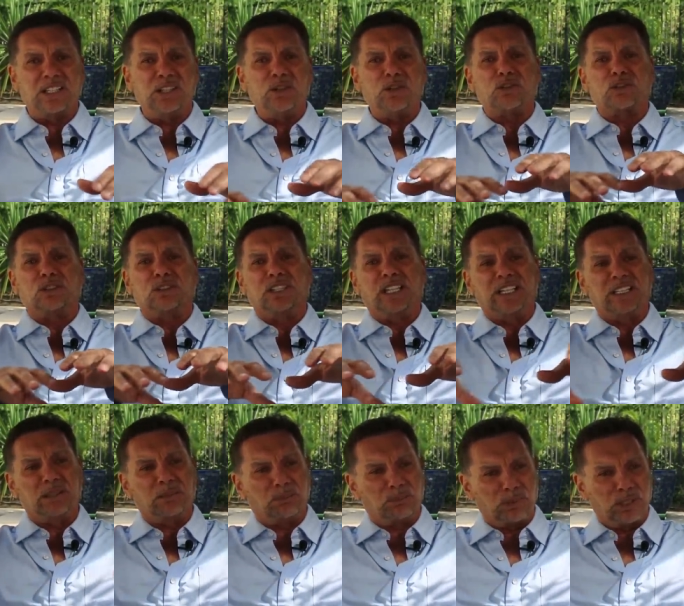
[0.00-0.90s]
he used to lay
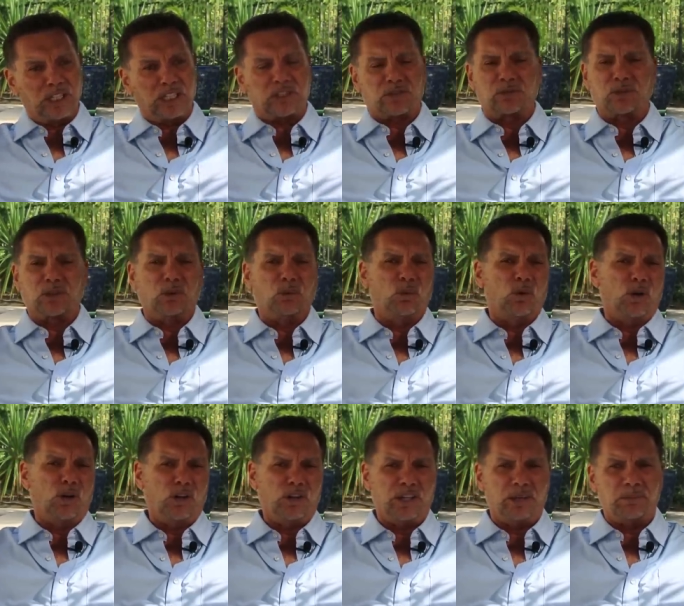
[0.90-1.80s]
the bricks for a
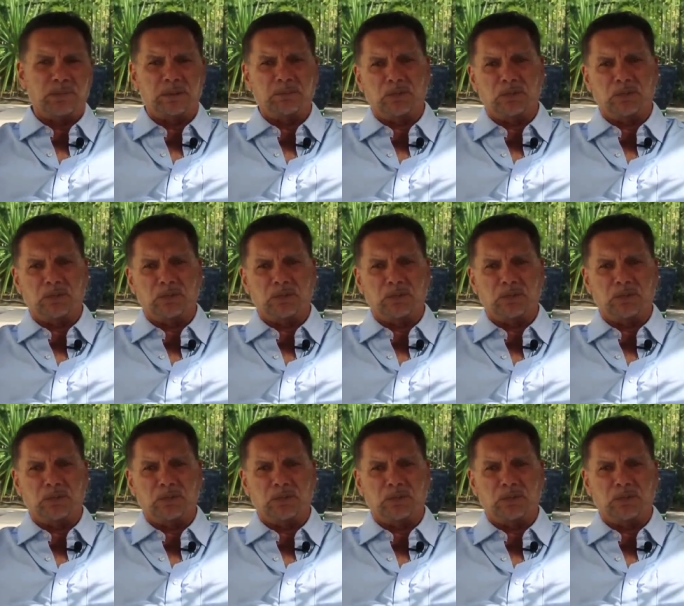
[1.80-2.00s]
wall that my